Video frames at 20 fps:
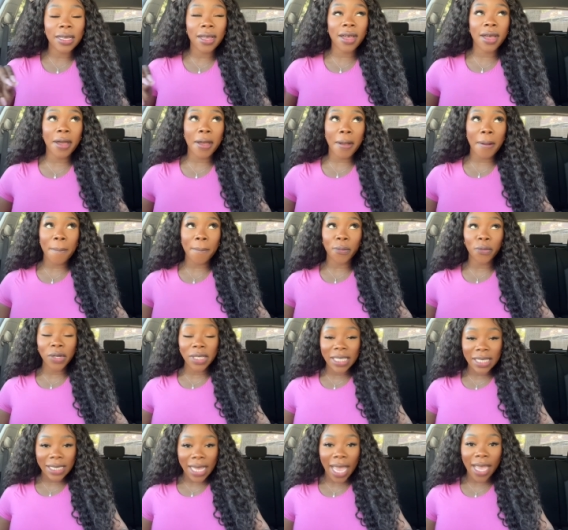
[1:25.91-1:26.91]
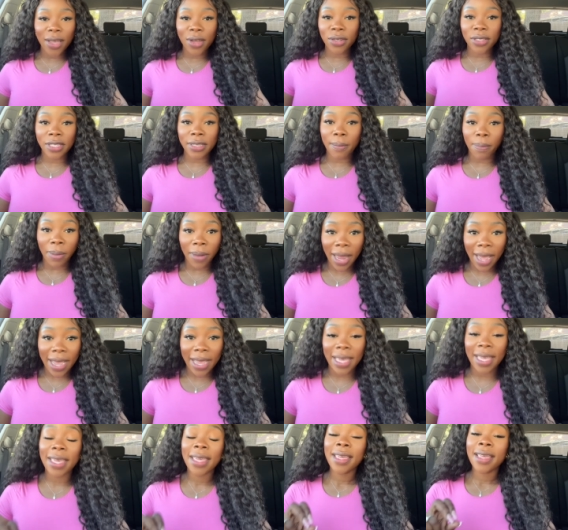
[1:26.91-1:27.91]
um, recycled
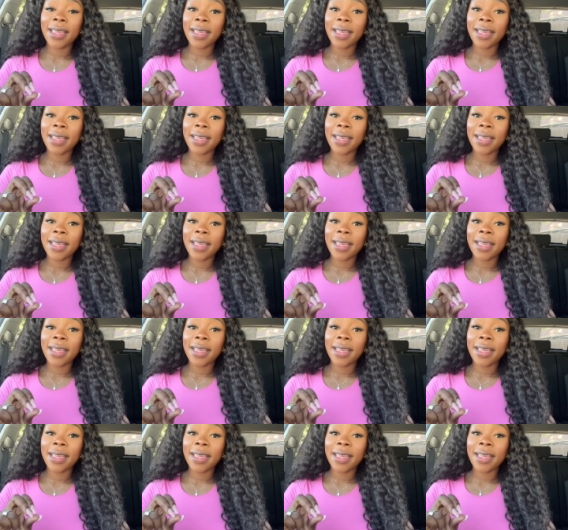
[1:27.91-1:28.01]
supply.